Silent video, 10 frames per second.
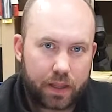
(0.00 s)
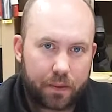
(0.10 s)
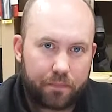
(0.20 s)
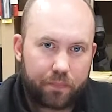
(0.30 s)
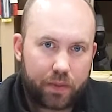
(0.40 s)

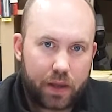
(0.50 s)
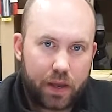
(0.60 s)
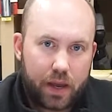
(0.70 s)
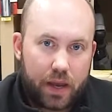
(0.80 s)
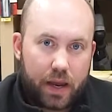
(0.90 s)
them.
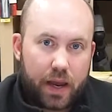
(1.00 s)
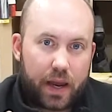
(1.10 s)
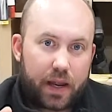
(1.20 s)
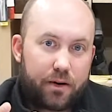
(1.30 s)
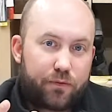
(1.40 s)

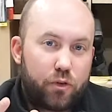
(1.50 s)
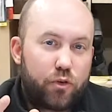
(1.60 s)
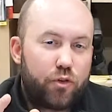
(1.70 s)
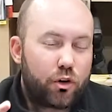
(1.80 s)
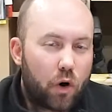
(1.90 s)
And if you
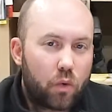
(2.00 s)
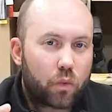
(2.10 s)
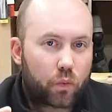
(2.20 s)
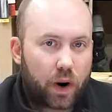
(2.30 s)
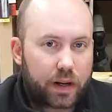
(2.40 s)
don't
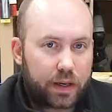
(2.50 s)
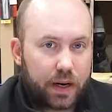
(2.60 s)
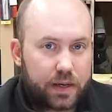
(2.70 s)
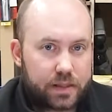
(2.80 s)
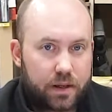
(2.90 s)

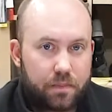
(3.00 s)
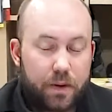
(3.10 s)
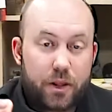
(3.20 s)
recognize them,